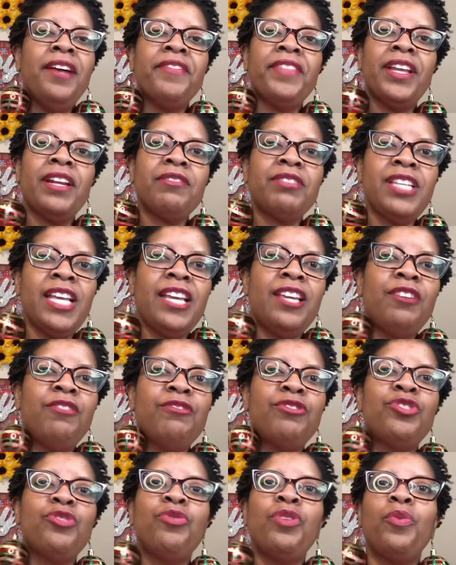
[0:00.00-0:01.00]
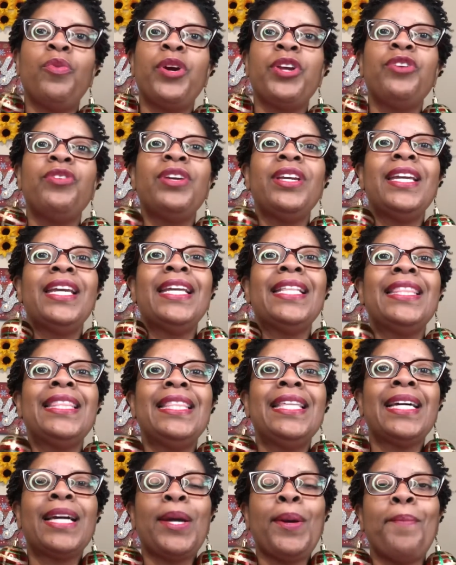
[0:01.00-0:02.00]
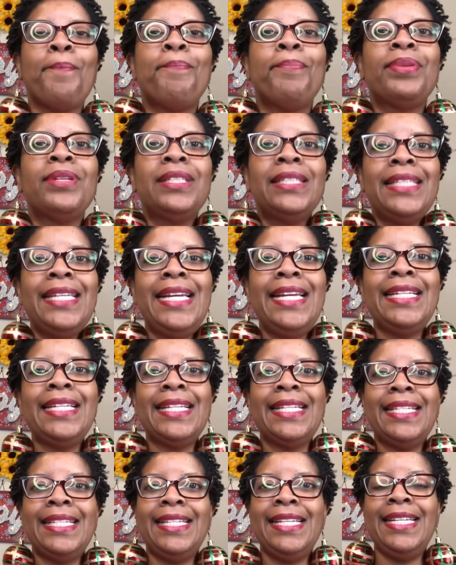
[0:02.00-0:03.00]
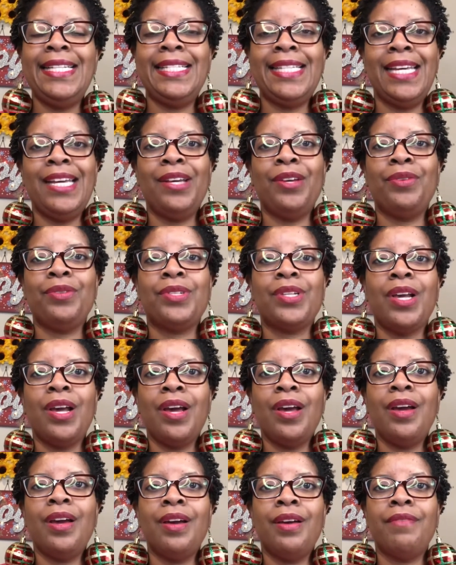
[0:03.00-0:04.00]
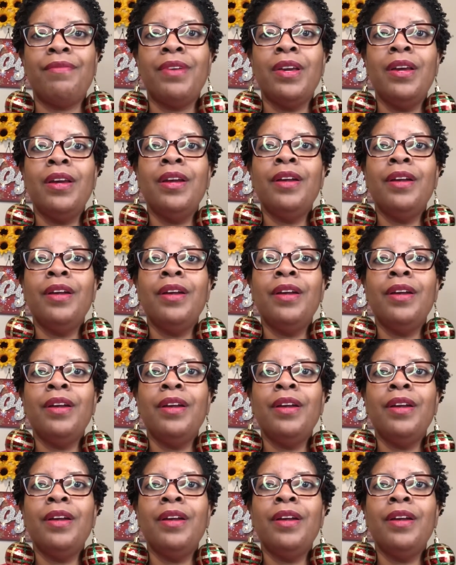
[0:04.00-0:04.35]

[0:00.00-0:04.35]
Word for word: That'll take you to it where you can get the complete details of